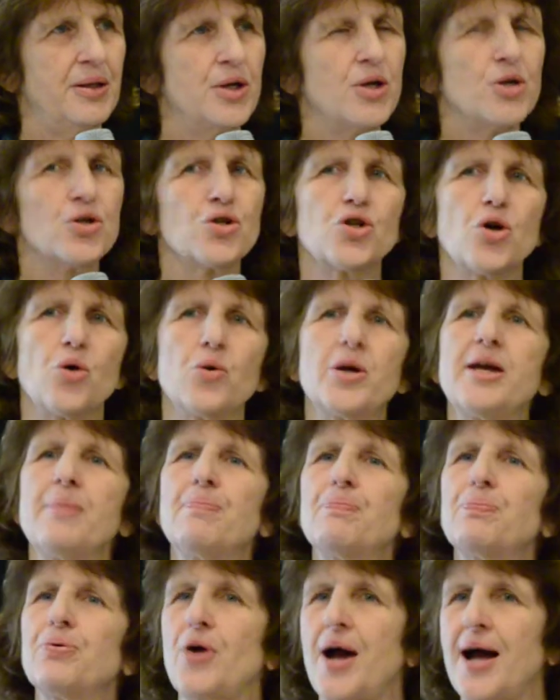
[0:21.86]
So he
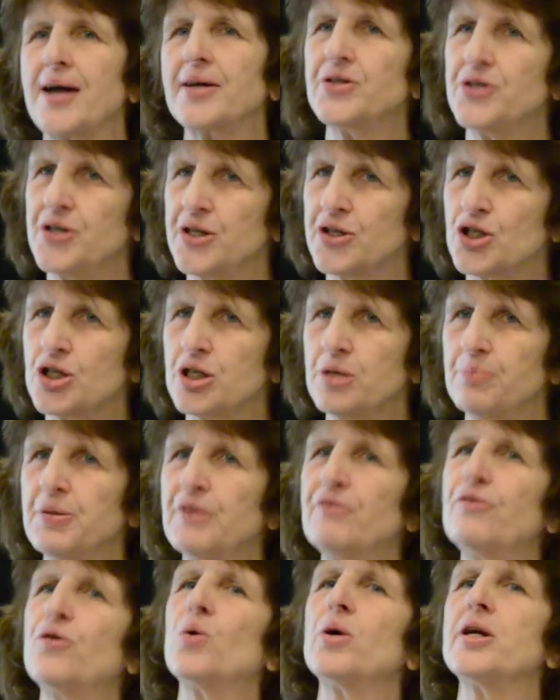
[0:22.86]
practiced
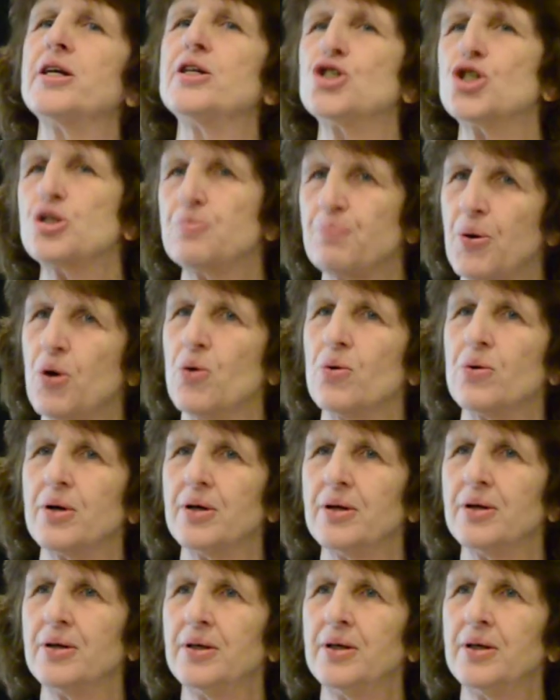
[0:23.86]
before he spoke.